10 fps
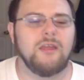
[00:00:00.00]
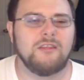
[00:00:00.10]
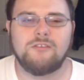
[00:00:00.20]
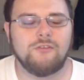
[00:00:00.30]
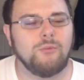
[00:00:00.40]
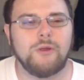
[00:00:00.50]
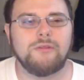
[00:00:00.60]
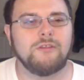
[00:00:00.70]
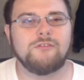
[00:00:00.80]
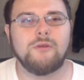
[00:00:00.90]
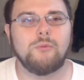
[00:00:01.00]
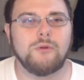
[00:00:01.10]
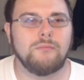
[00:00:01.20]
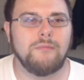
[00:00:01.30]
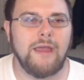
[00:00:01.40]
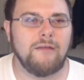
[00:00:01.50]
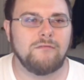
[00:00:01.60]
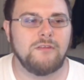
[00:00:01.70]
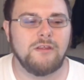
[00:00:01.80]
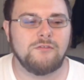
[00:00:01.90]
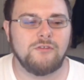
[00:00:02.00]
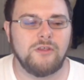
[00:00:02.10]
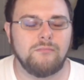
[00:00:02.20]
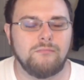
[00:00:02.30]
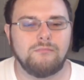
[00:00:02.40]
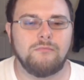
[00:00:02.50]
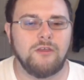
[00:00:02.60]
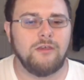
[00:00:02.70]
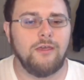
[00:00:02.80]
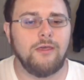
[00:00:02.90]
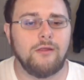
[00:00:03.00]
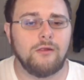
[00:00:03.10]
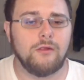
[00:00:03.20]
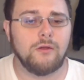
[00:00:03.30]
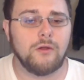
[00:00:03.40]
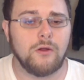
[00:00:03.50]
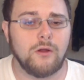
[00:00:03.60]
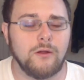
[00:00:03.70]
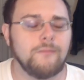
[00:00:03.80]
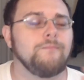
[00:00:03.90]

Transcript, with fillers: It's just weird that she would have Denji kill her.